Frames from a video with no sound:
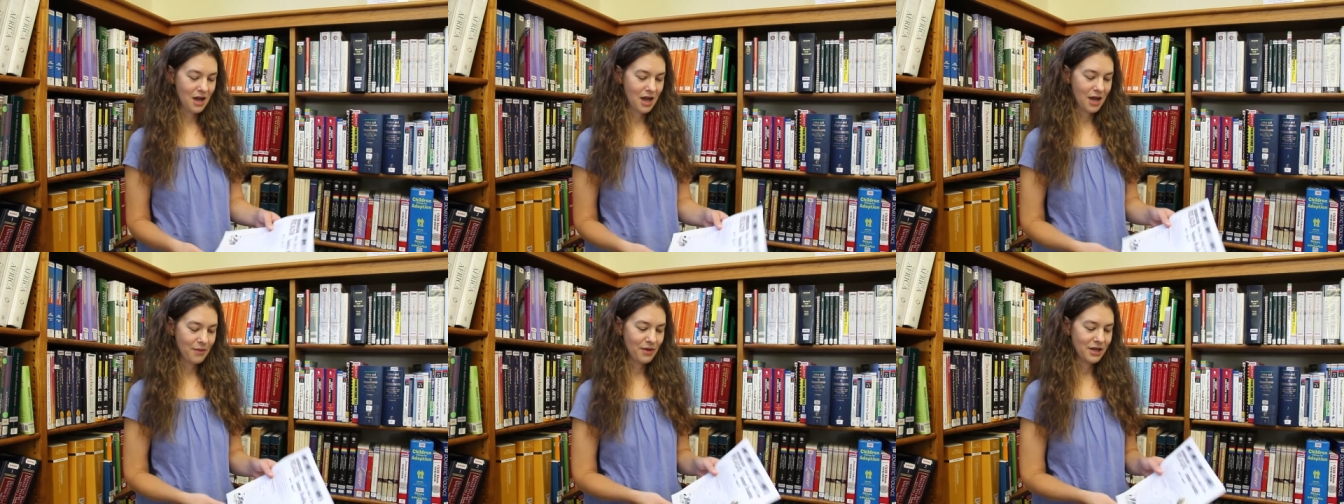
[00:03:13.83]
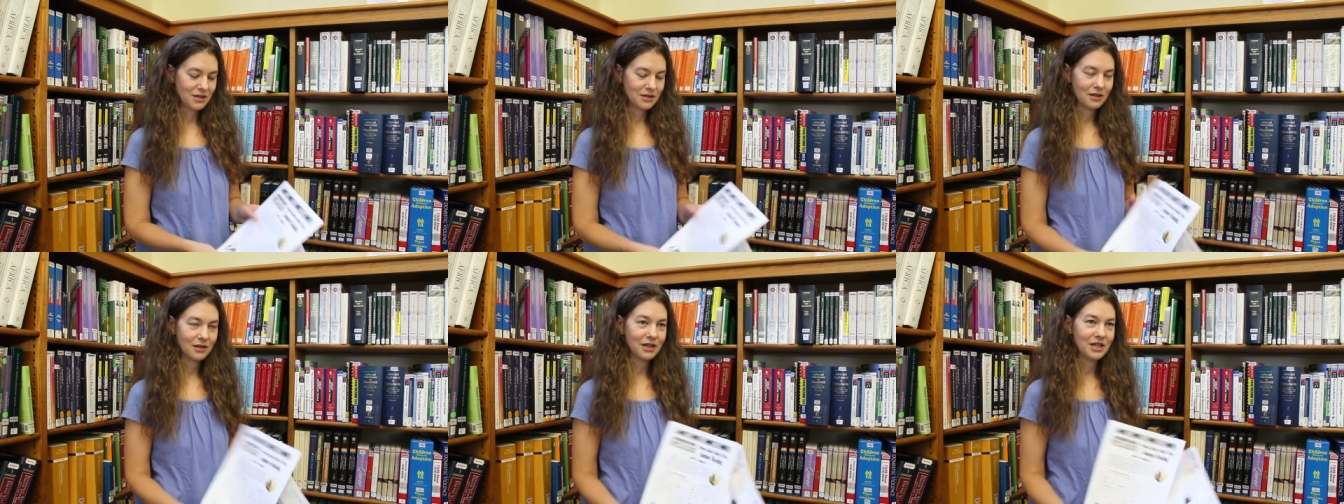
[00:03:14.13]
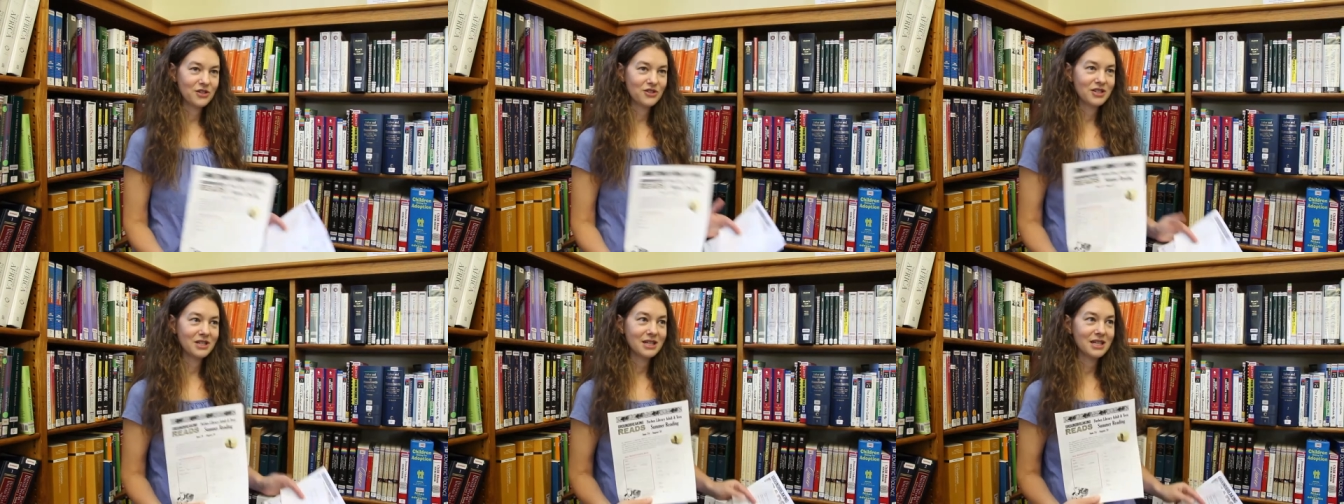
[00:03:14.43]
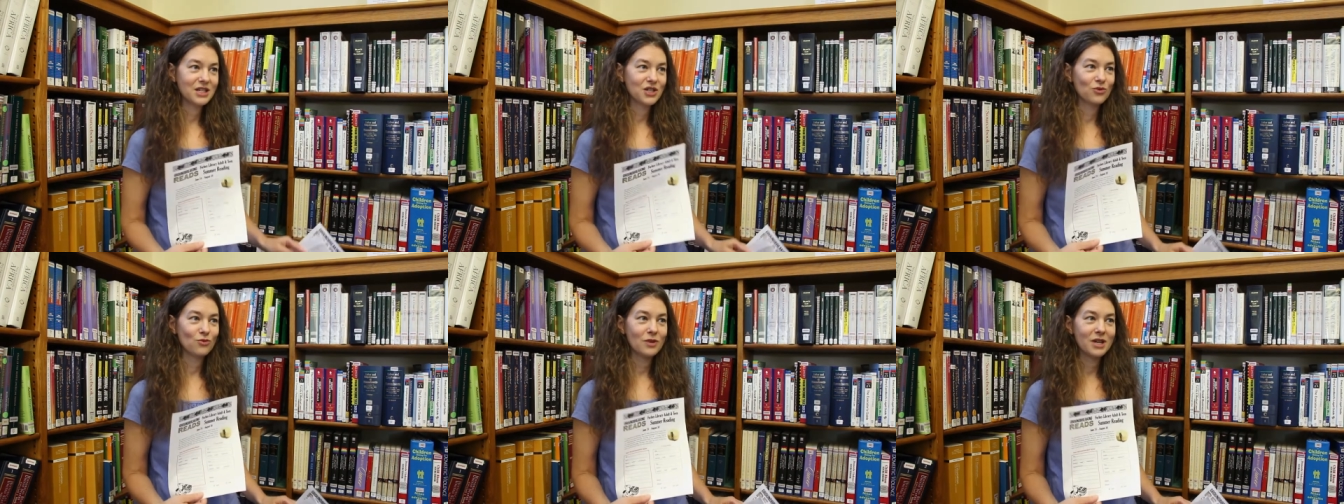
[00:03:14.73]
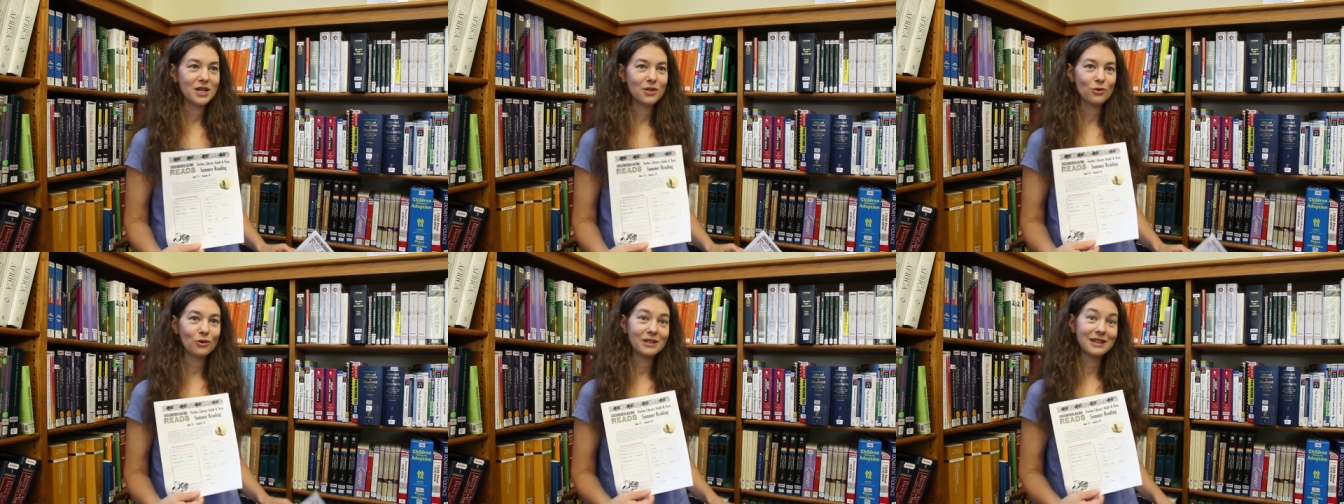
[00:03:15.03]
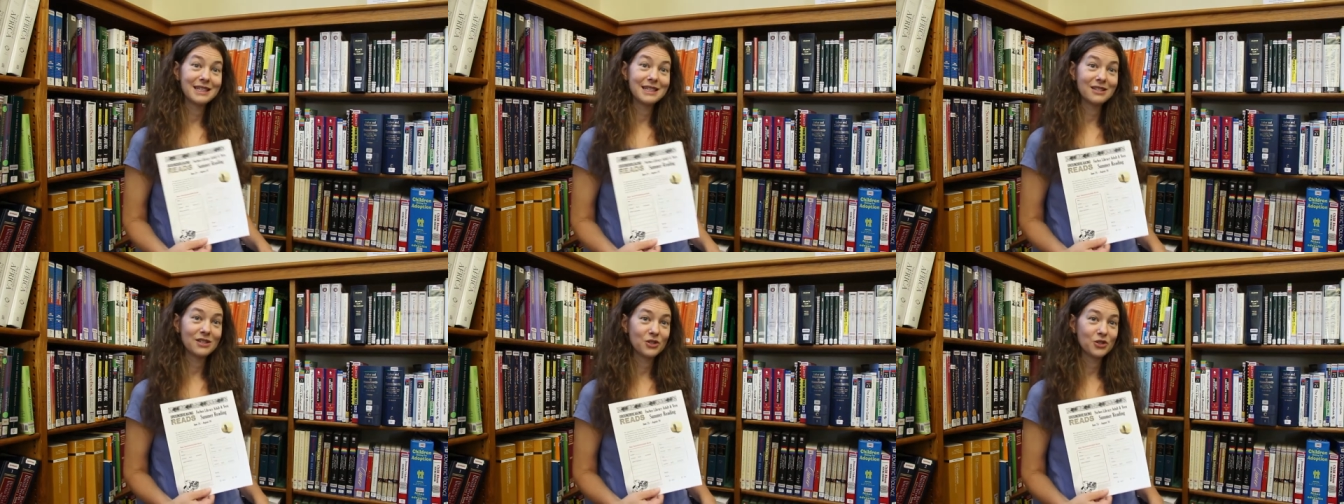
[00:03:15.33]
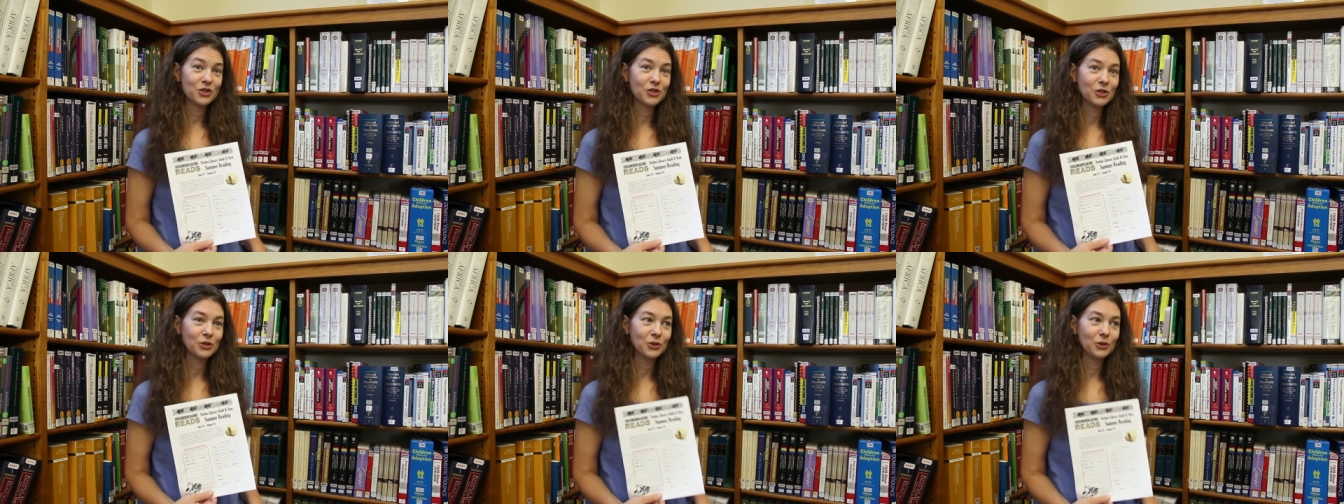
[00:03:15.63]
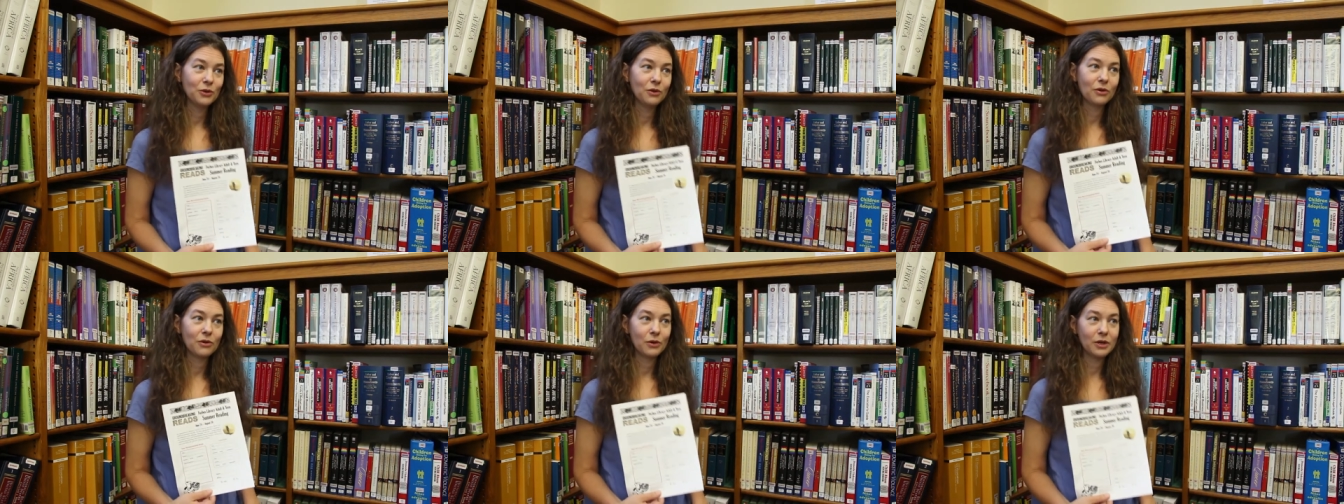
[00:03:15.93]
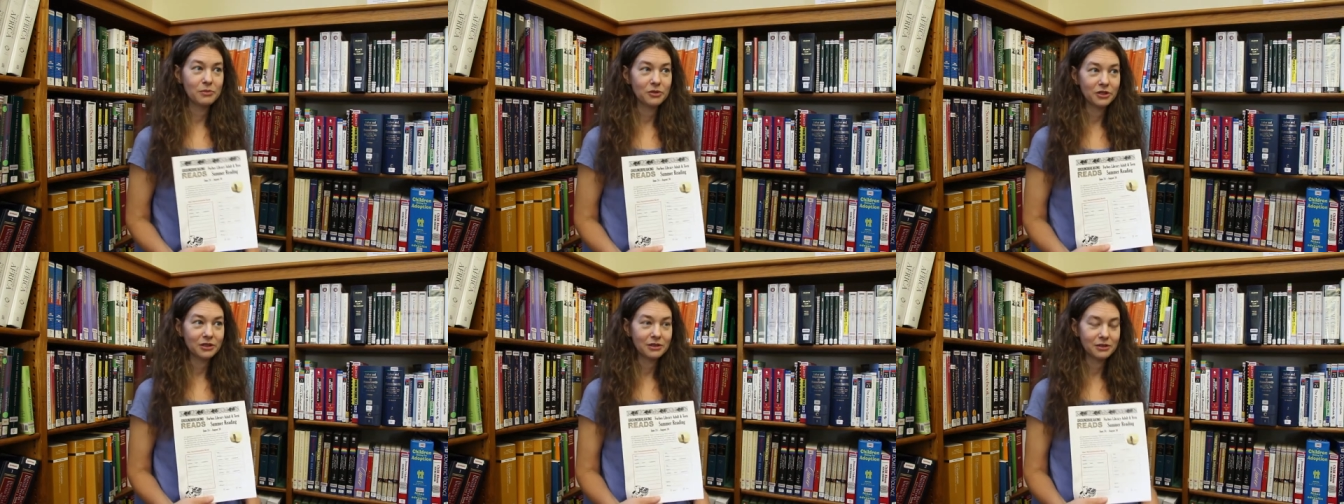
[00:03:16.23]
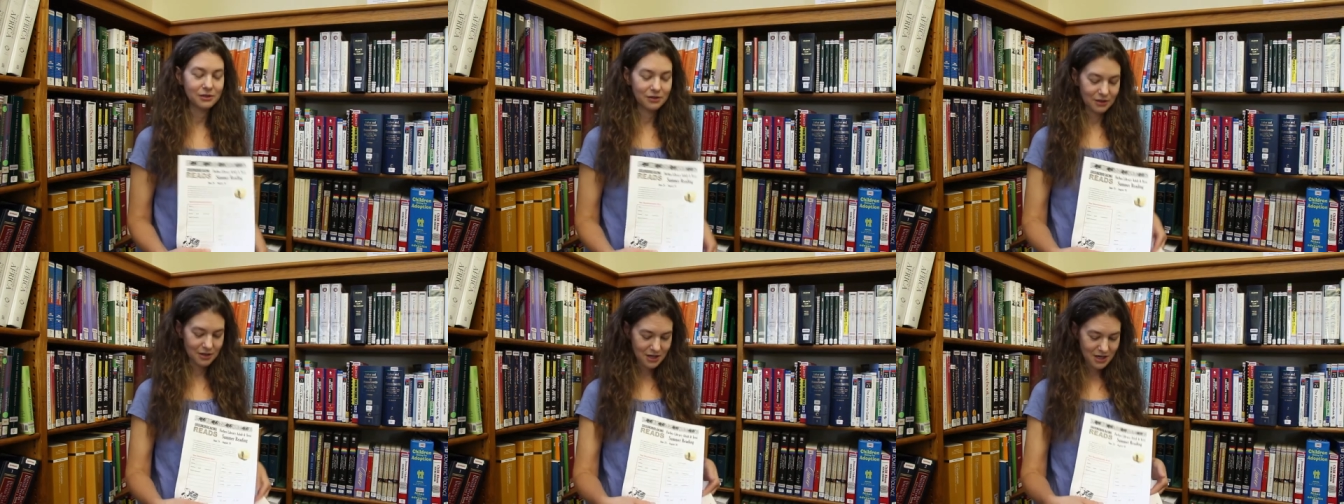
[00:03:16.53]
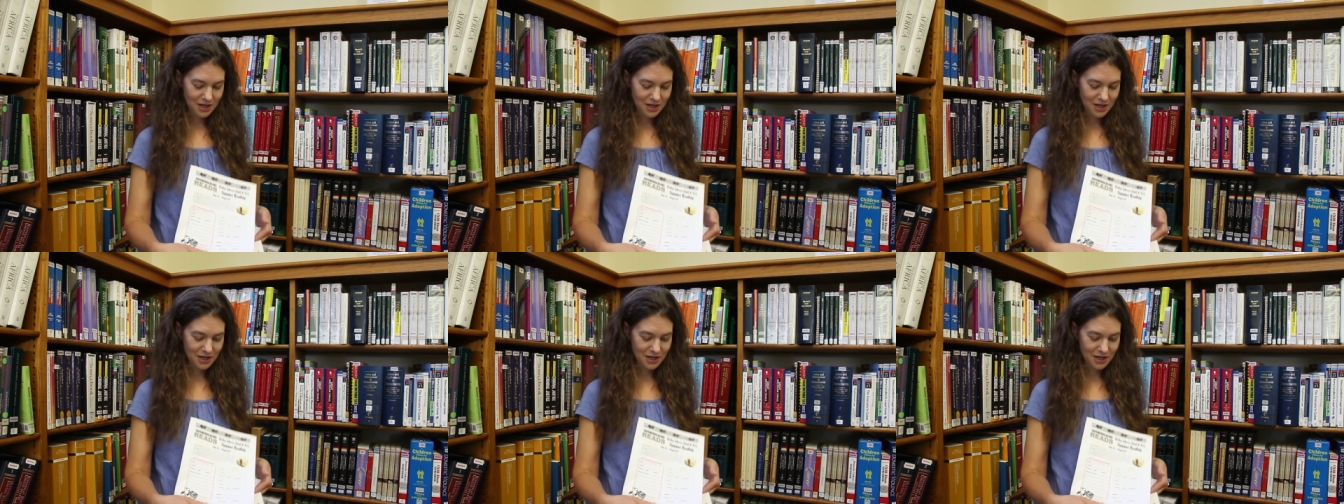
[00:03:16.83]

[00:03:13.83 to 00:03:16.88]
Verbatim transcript: And basically, you just need to read or listen to three books.